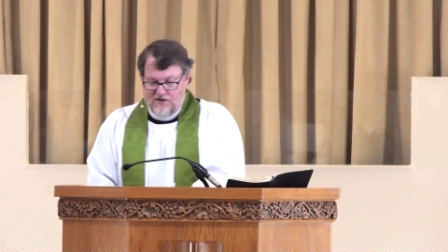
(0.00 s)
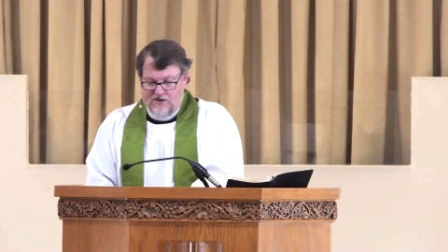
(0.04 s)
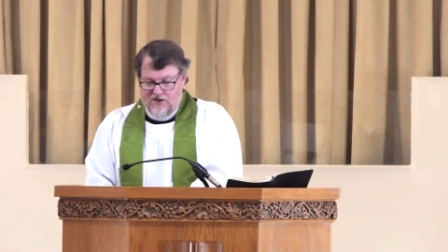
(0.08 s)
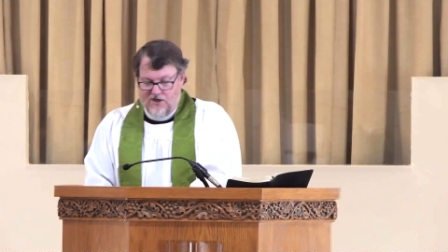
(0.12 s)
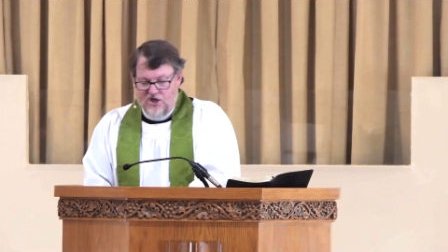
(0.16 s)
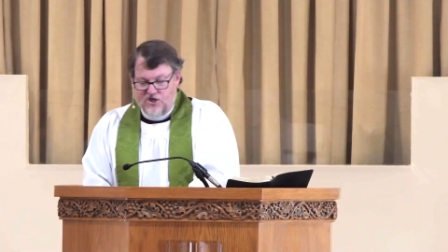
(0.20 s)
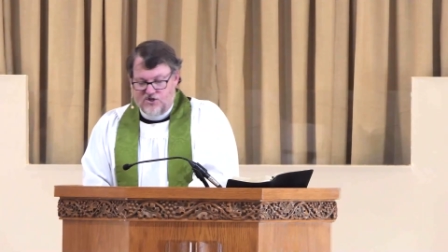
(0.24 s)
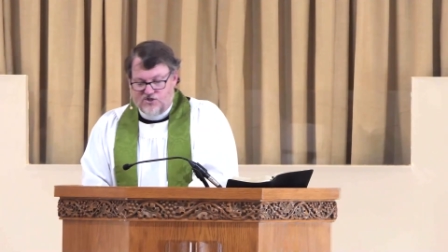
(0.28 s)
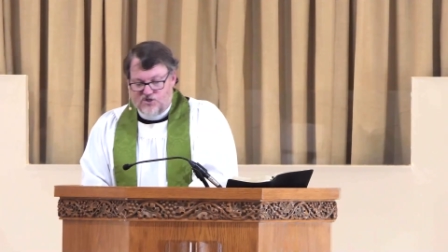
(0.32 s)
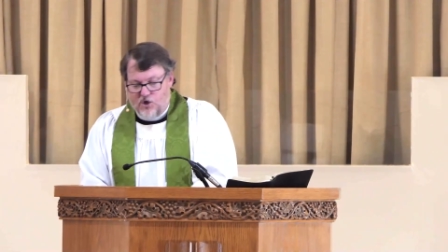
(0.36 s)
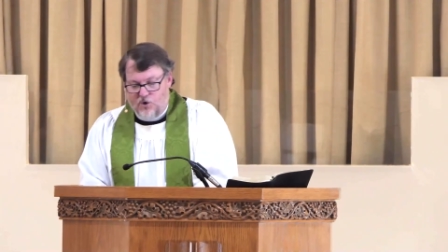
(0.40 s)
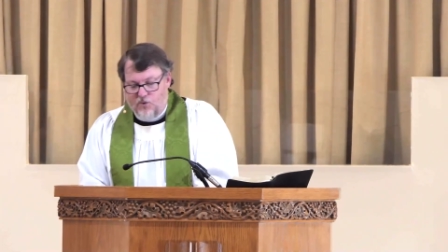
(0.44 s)

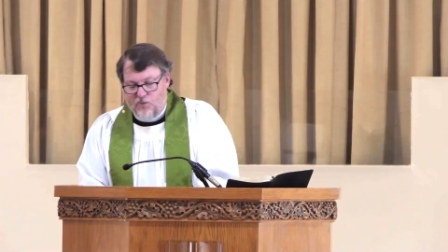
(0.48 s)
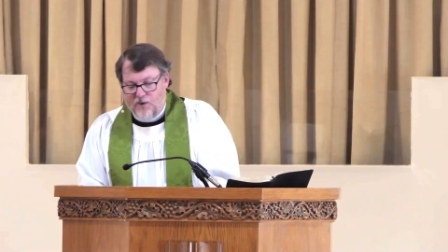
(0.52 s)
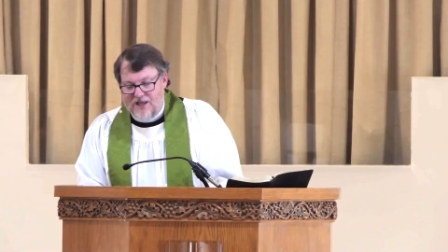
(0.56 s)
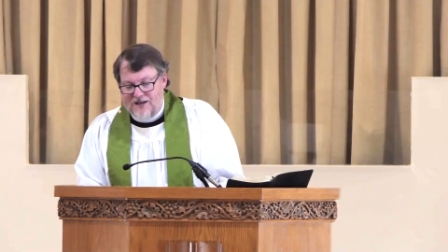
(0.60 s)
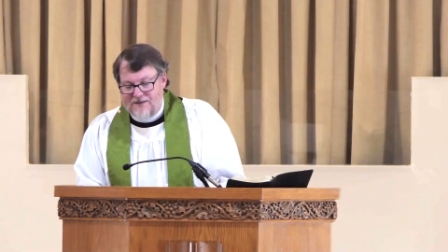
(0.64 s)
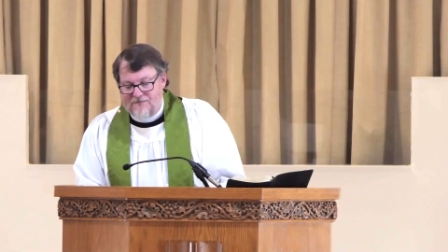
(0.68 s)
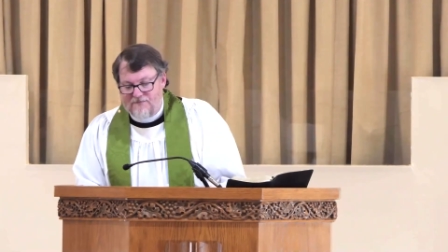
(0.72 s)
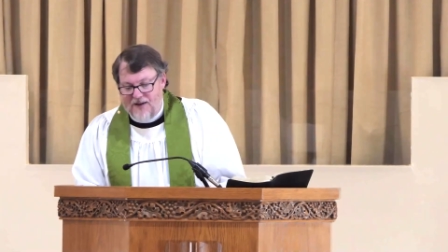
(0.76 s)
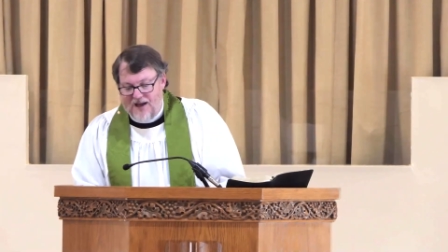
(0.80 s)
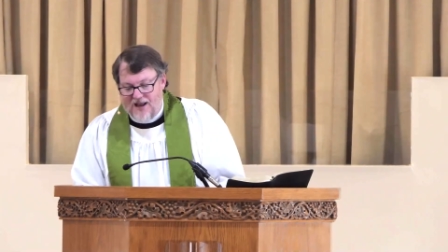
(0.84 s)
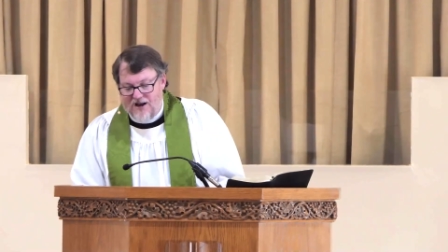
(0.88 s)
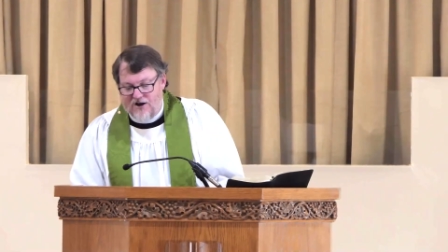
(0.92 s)
So we had
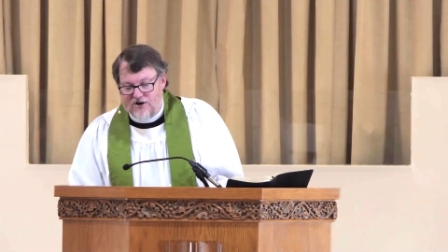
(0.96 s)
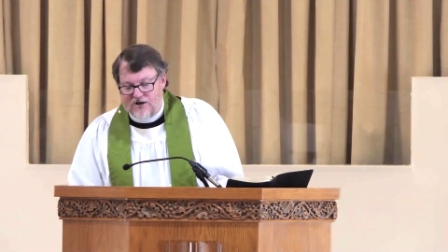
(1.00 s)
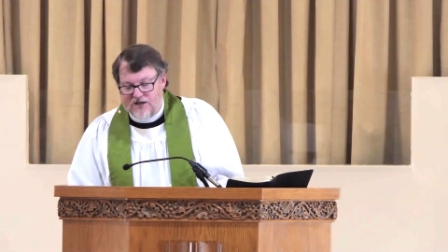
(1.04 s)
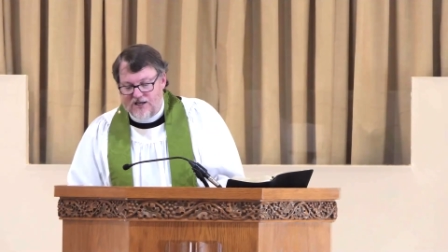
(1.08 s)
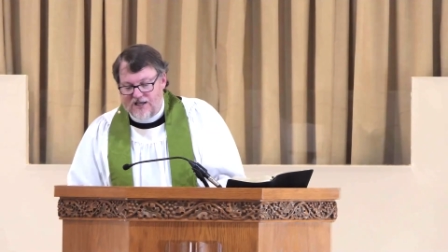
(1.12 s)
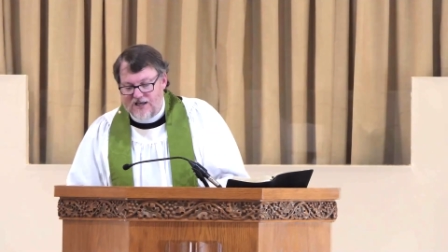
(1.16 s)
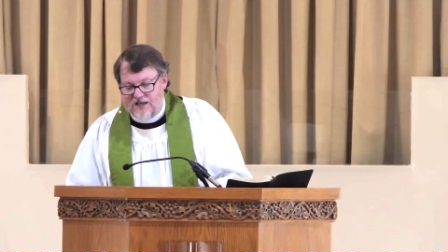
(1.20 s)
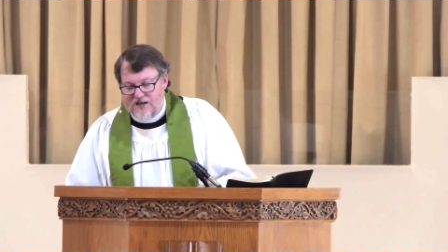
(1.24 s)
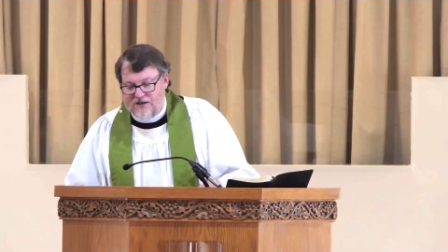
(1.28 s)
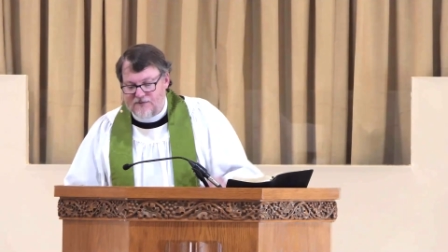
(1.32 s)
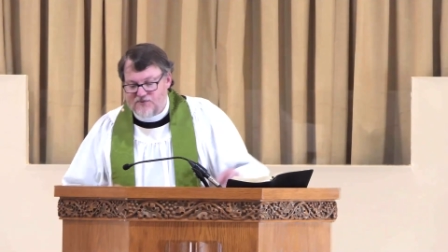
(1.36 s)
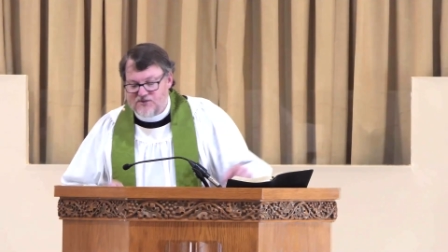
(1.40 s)
better get
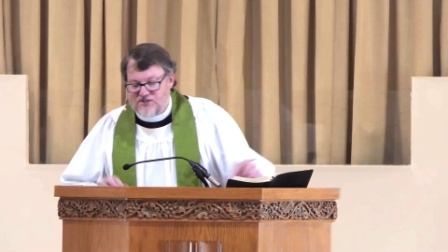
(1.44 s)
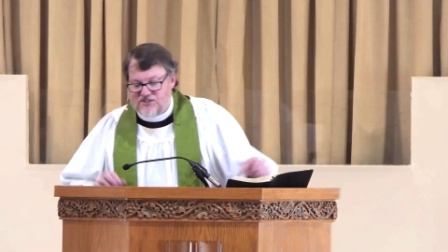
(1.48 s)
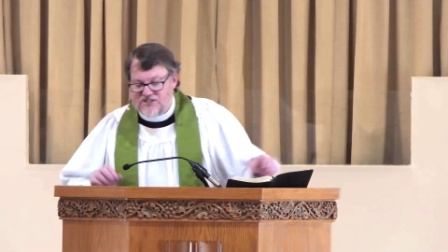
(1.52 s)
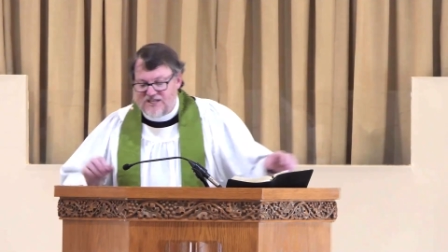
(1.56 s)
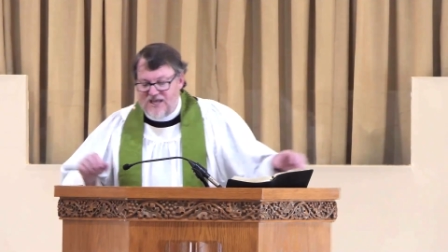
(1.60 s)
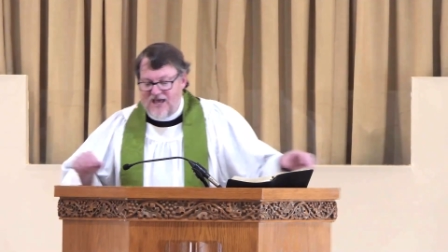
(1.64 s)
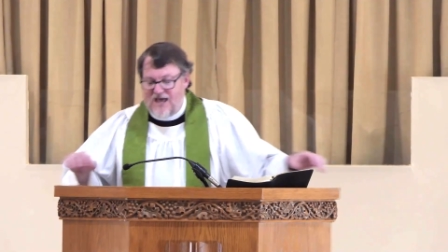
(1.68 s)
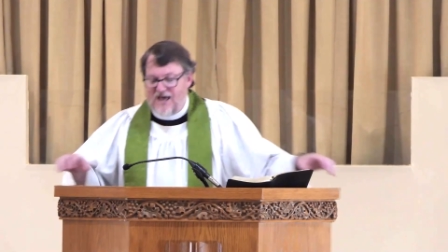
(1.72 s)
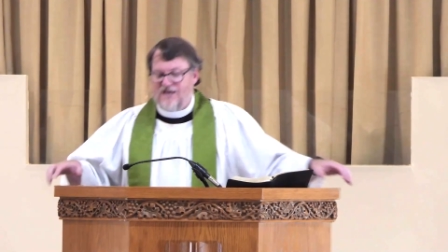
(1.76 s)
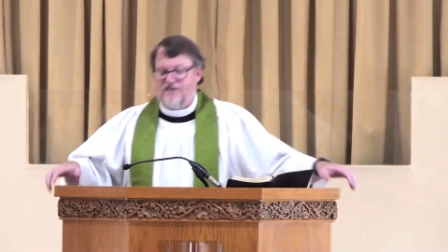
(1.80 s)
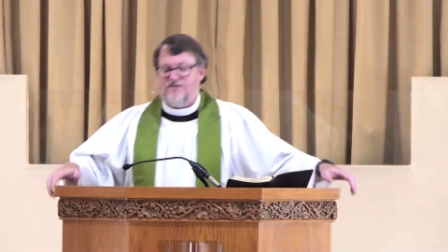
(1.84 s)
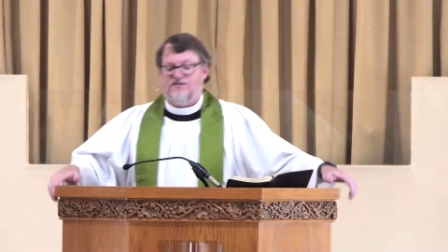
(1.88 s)

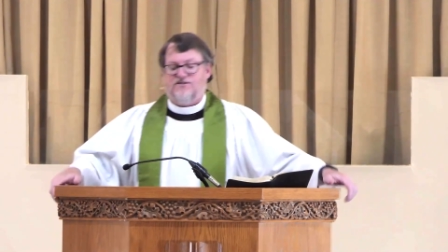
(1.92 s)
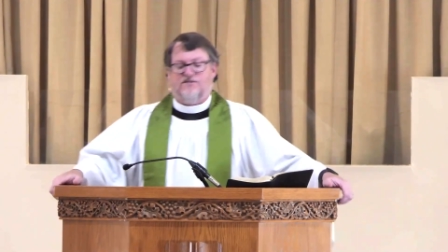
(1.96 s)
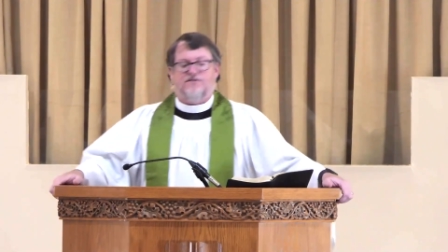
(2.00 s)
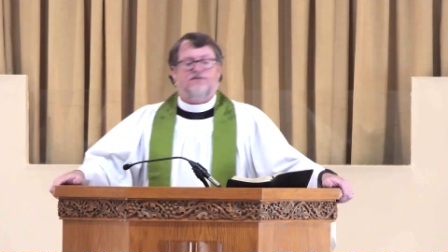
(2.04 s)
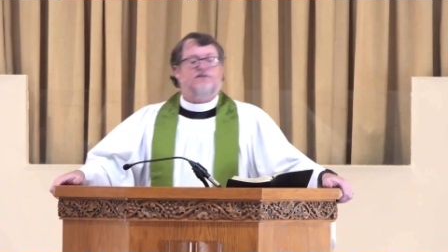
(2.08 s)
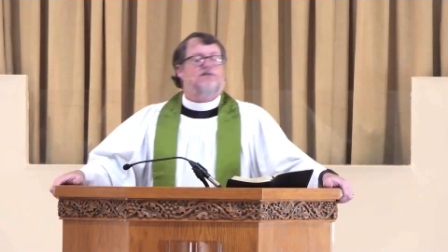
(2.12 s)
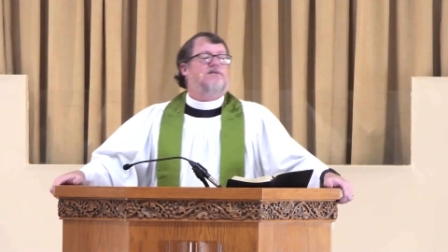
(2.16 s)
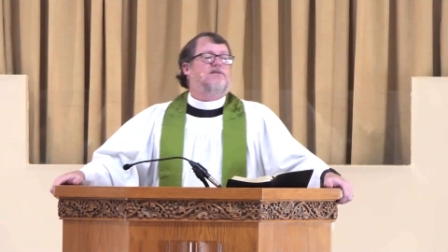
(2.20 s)
obsessed